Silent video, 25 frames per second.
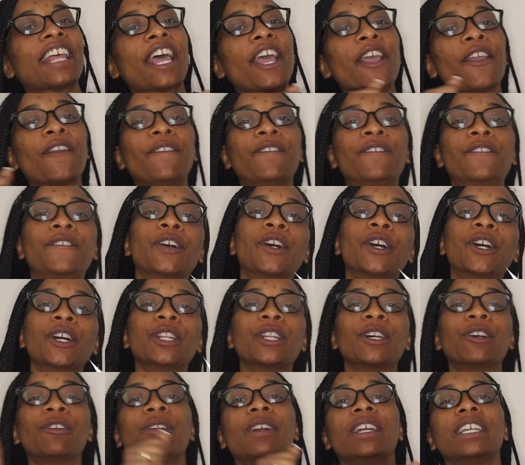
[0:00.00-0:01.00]
stay for
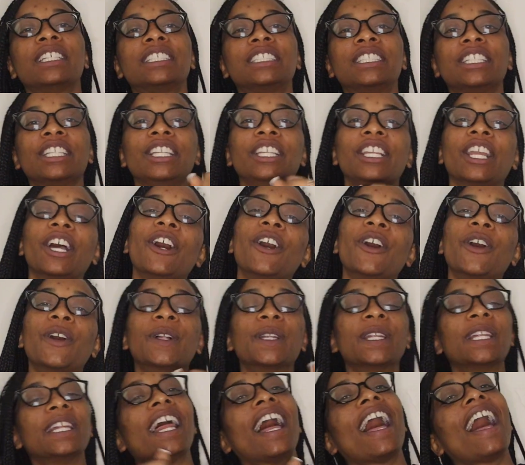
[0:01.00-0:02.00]
the rest of your
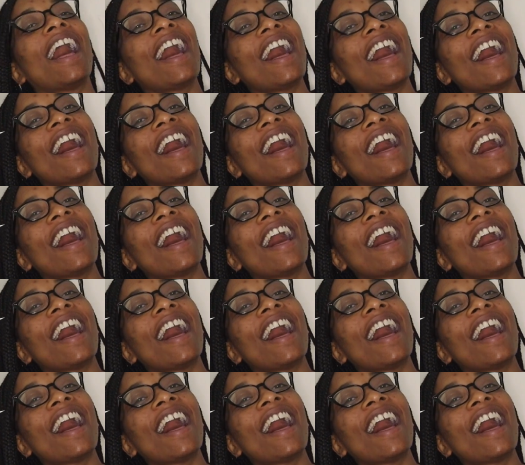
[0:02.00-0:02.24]
life.